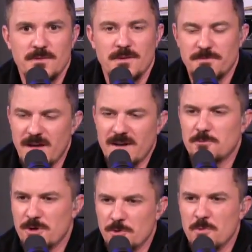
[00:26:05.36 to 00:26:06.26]
In fact,
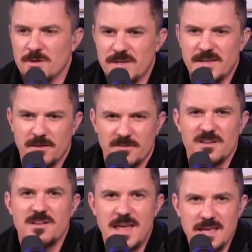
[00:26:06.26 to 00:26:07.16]
what you really get is a
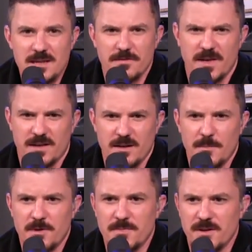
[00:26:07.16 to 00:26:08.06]
negative
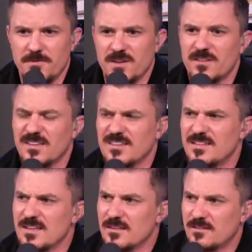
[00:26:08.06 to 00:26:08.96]
economic benefit because it
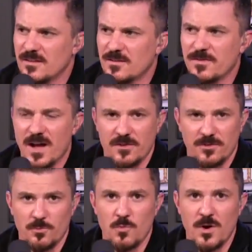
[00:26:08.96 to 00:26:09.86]

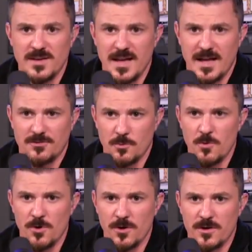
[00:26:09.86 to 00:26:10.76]
de-incentivizes one guy to
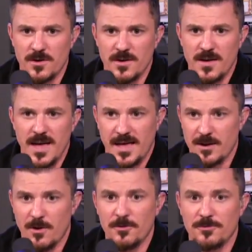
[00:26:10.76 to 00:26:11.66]
work, and
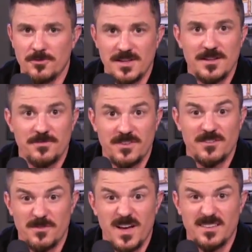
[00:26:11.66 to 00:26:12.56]
it also
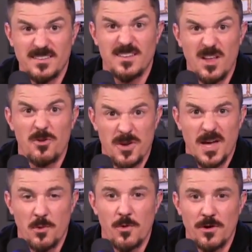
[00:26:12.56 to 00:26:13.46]
de-incentivizes another guy
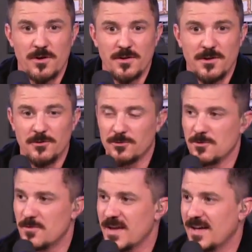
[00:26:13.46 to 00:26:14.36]
to work. So
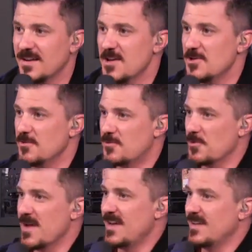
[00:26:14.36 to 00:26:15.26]
you've
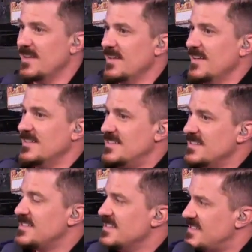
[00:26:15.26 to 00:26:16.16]
created
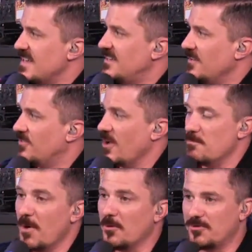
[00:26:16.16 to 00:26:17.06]
disincentives on
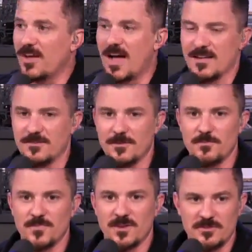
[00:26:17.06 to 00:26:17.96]
both sides
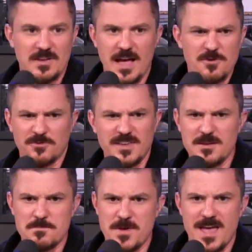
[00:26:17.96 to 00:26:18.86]
because the guy who's
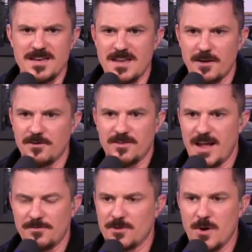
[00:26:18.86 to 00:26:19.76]
getting paid now doesn't
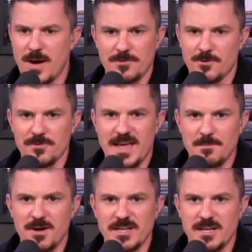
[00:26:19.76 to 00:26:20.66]
have to go out and earn that
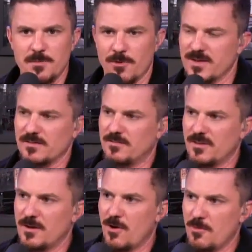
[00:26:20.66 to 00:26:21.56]
money anymore. He can
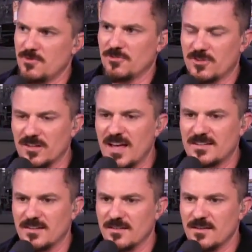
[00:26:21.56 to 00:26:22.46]
sit at home and just
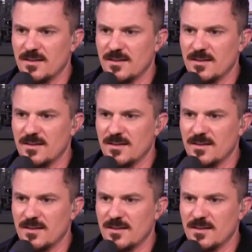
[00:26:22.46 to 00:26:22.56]
collect it.